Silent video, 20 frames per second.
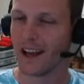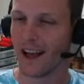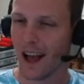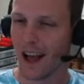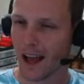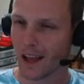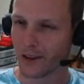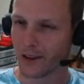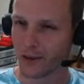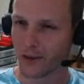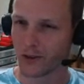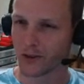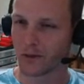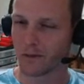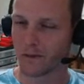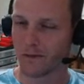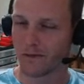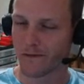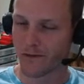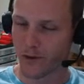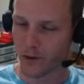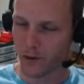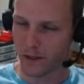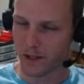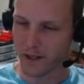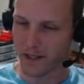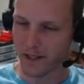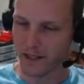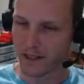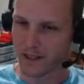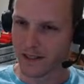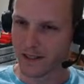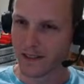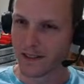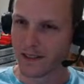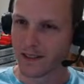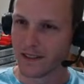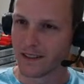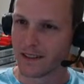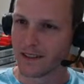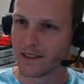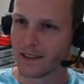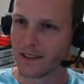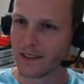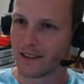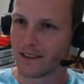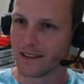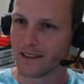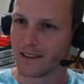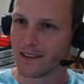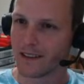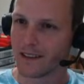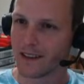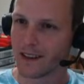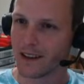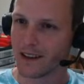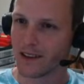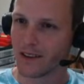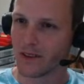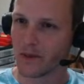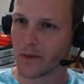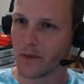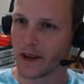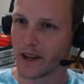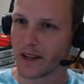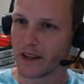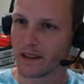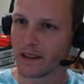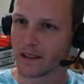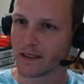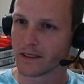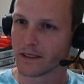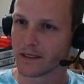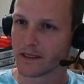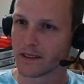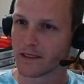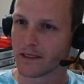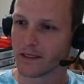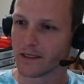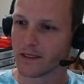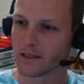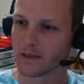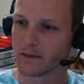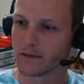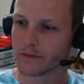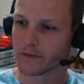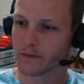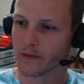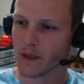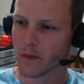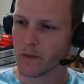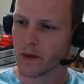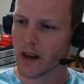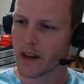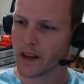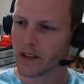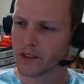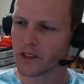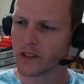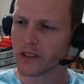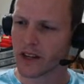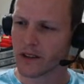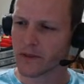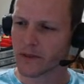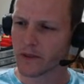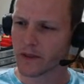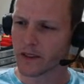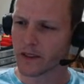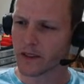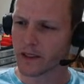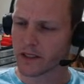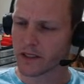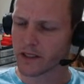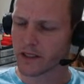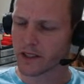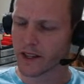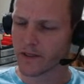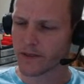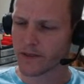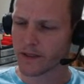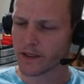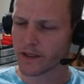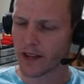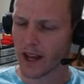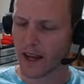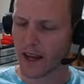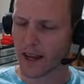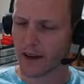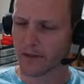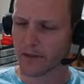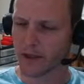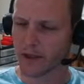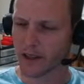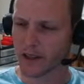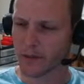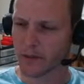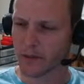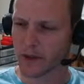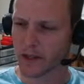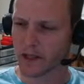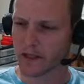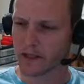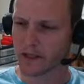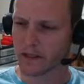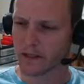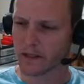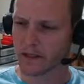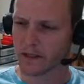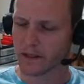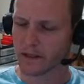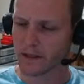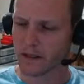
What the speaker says: I use them fully. Oh man. But it should definitely high off like a beast.